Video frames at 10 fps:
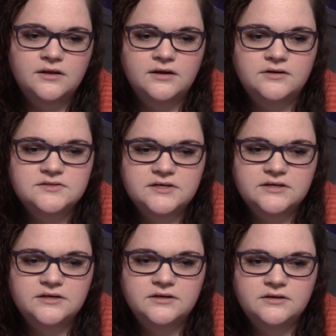I was
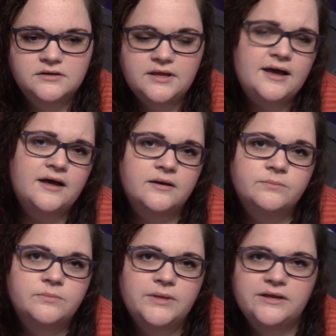like, yeah,
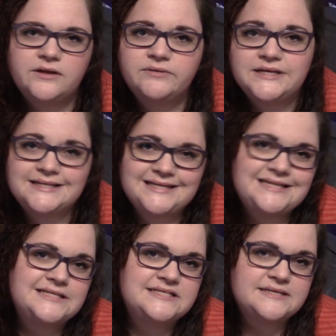like, you
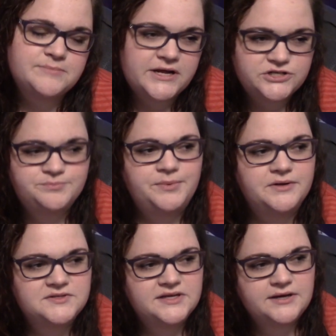didn't say much, but I
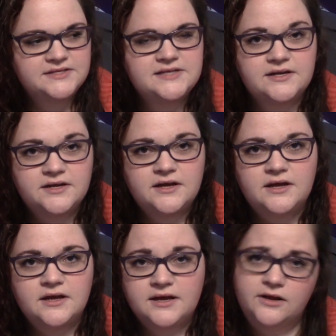was like, I said,
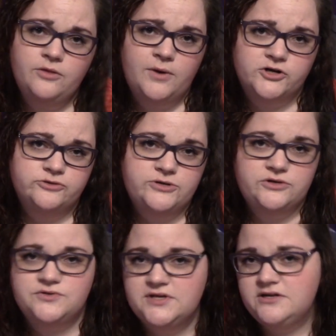can I go to the washroom? And you
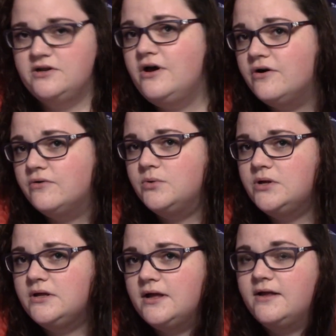said no.
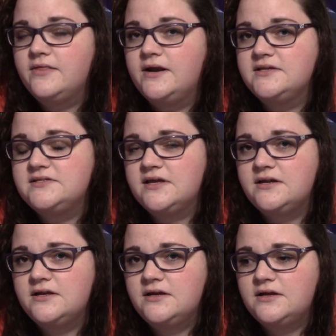And then I
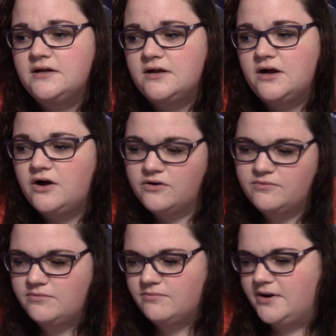said,
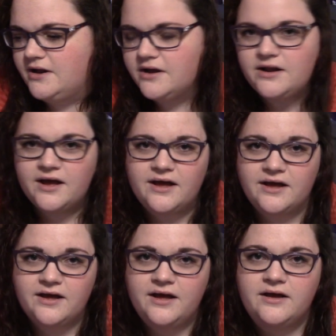oh, why not? Ha ha
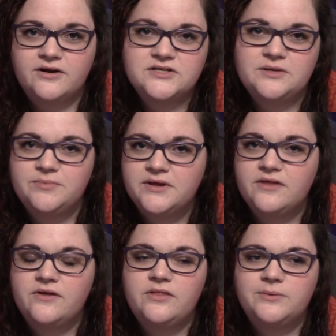ha, or something. And
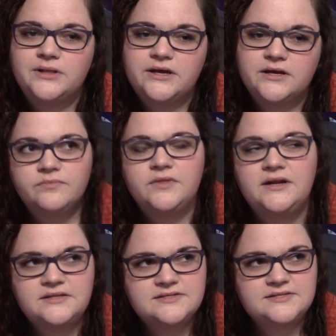then they were like, they
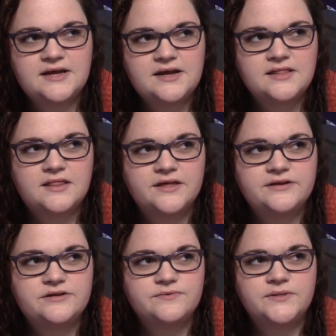didn't say that they
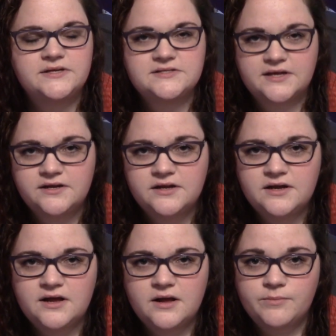knew what they said,
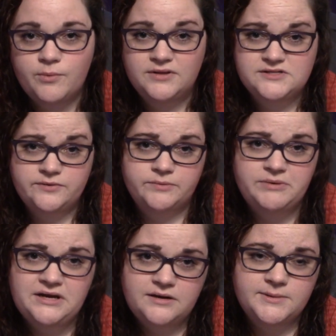but once I
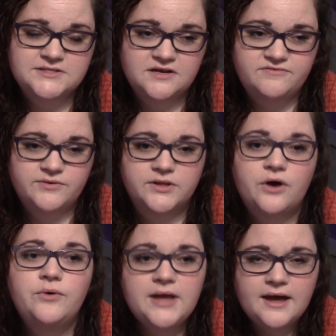repeated myself, they were like,
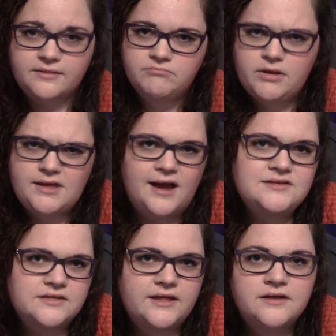oh yeah, yeah, I
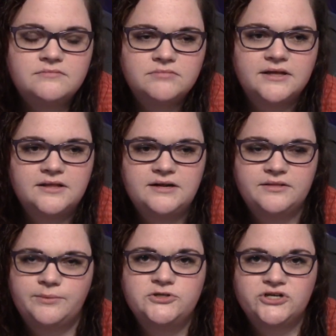said that. Like, they
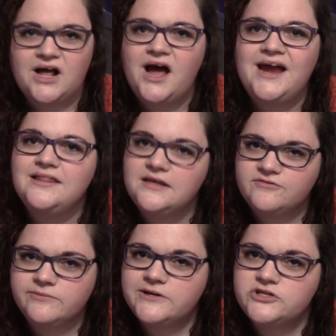weren't trying to hide the
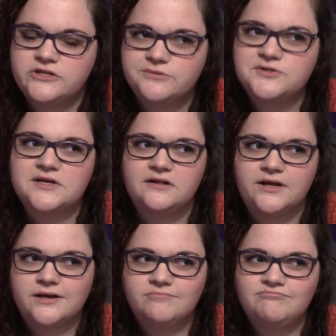information. They were just kind of
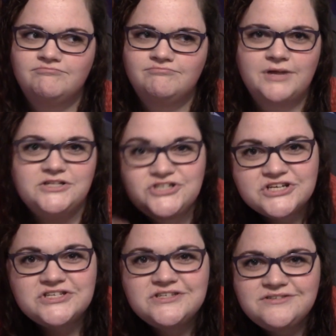like, it
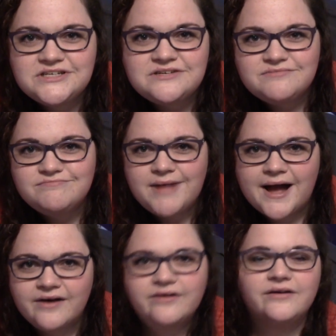just didn't
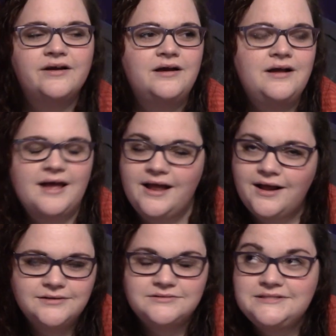matter. And
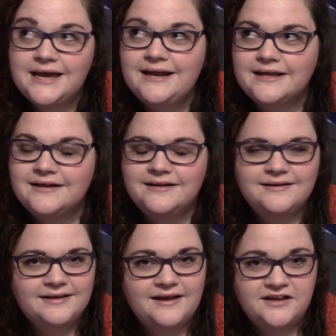I get it.
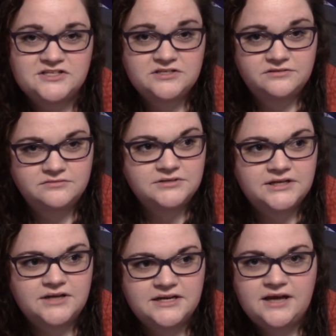And I still,
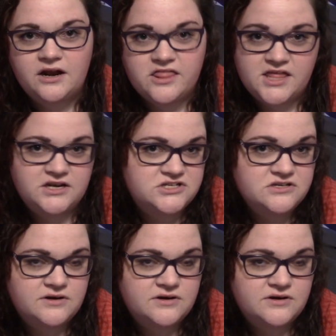like, I got it then too.